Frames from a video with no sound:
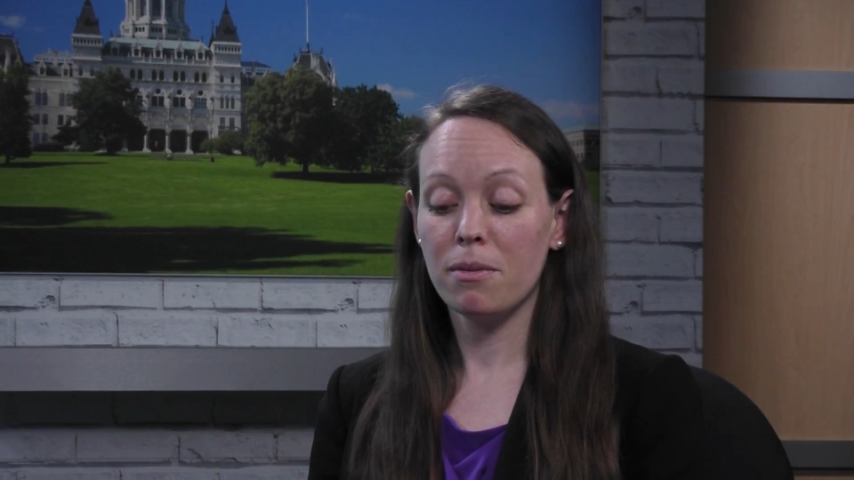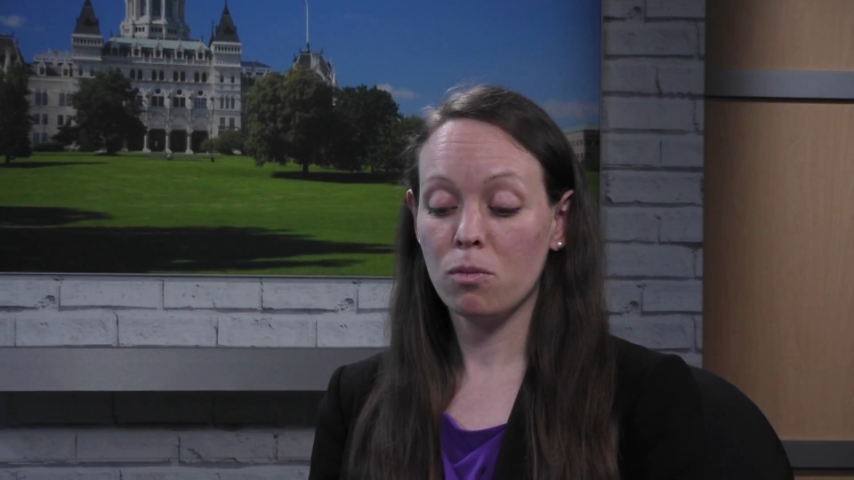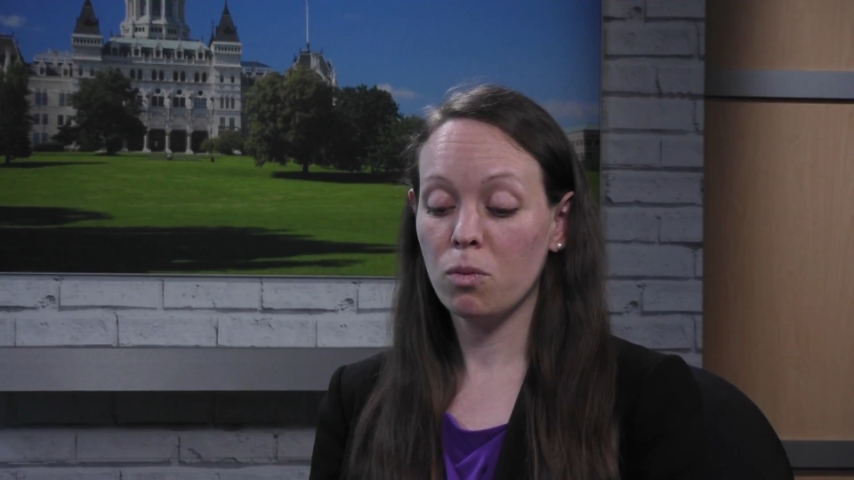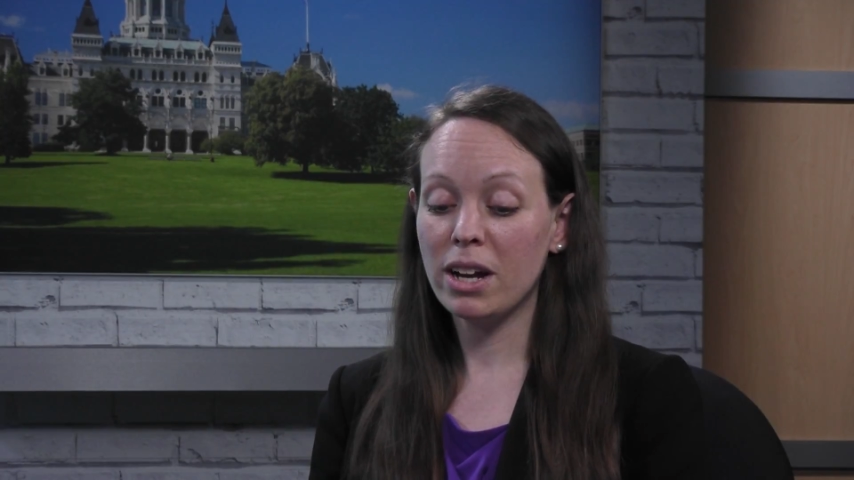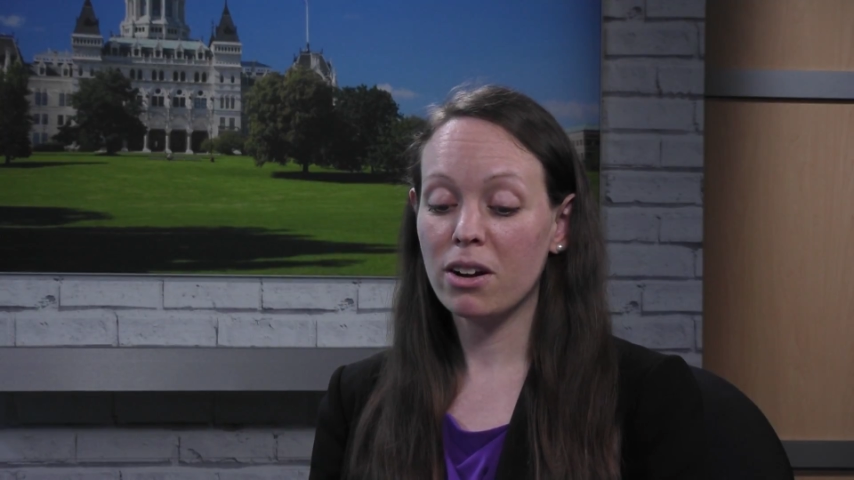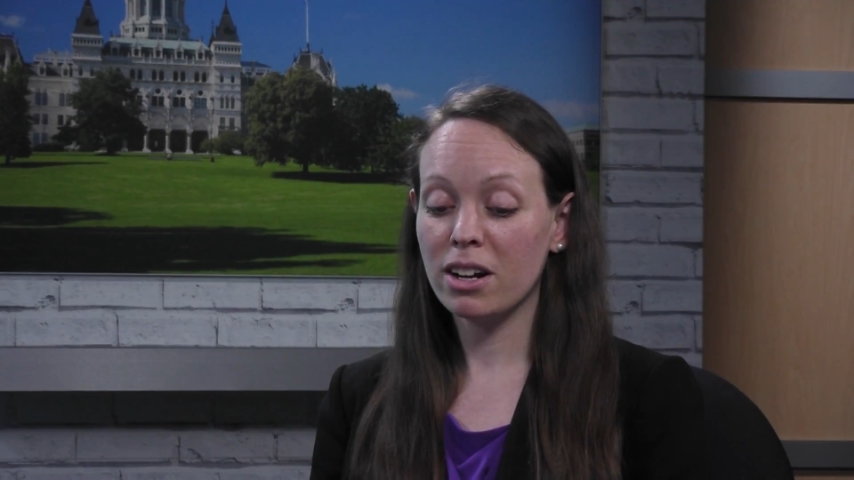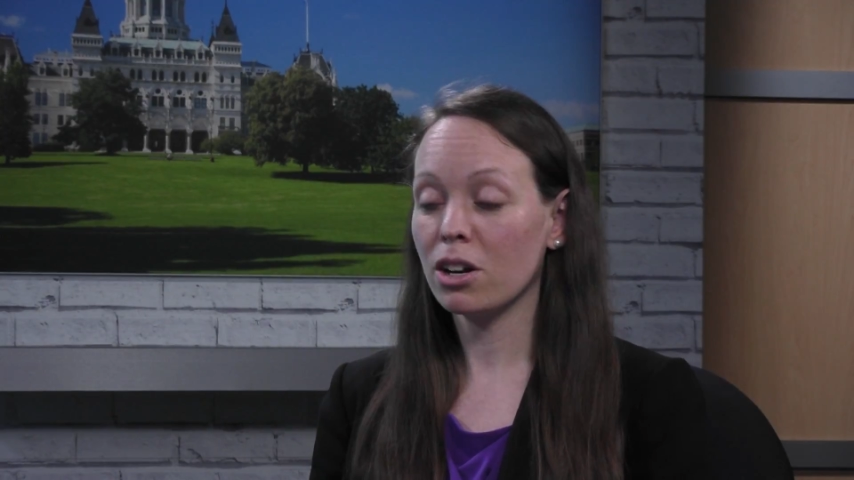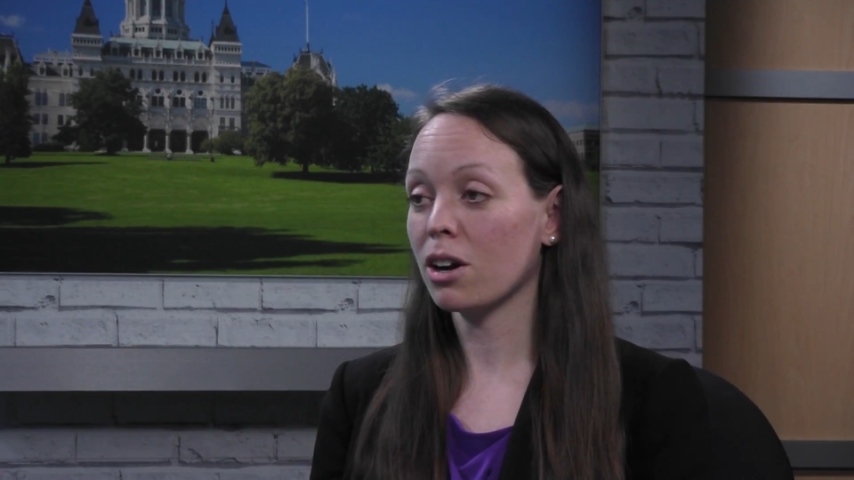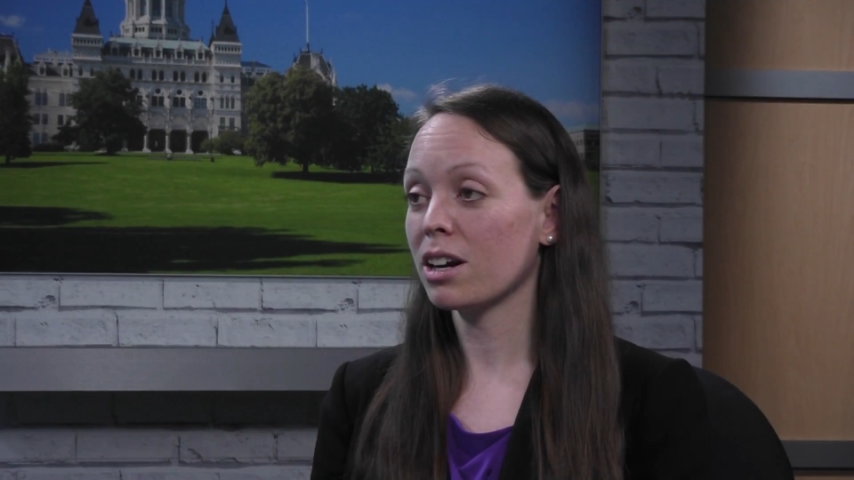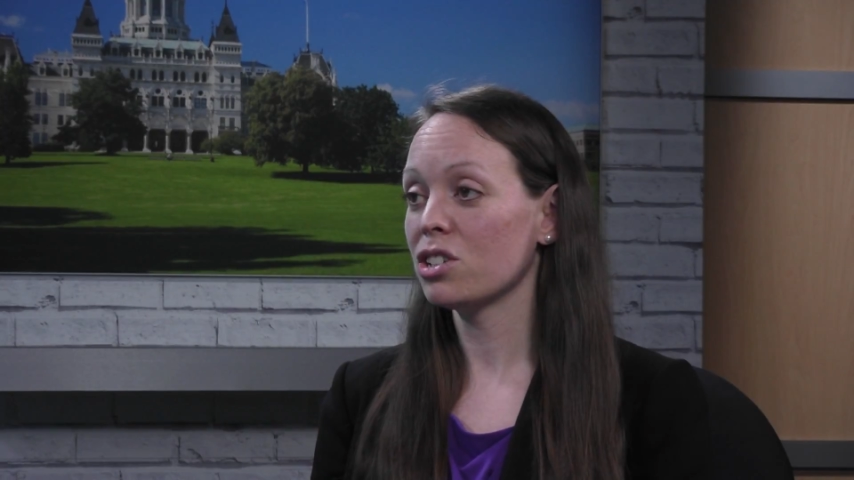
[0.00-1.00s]
We are
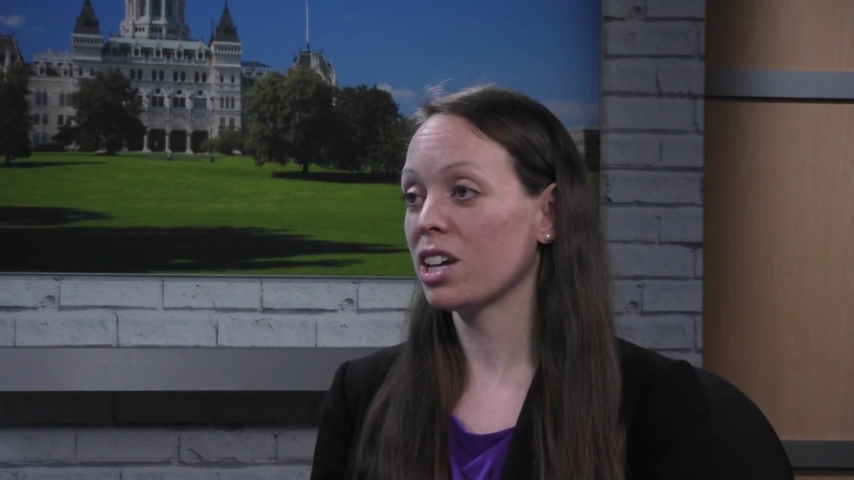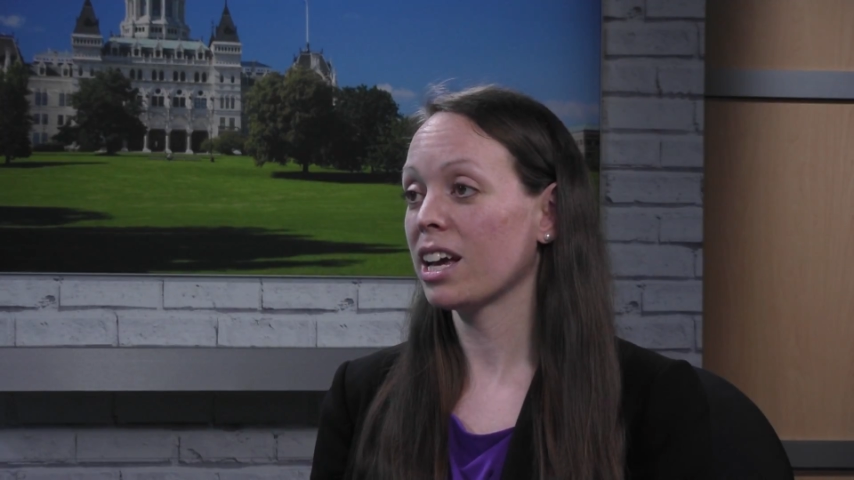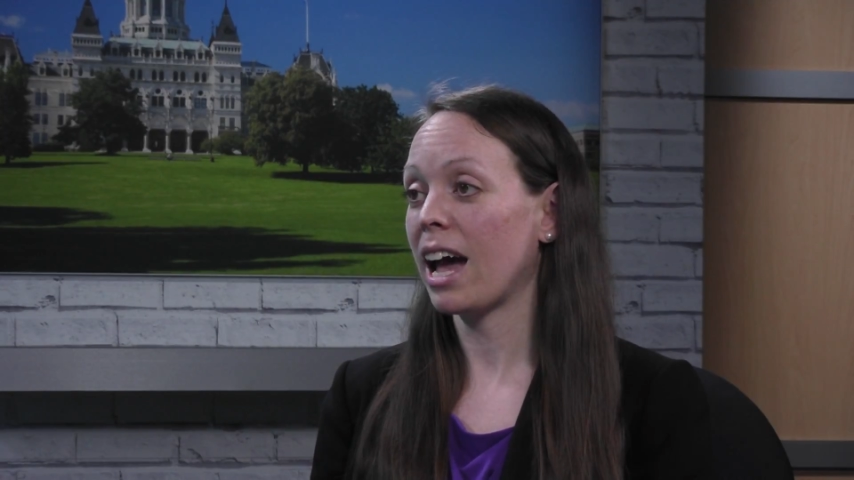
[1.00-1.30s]
encouraging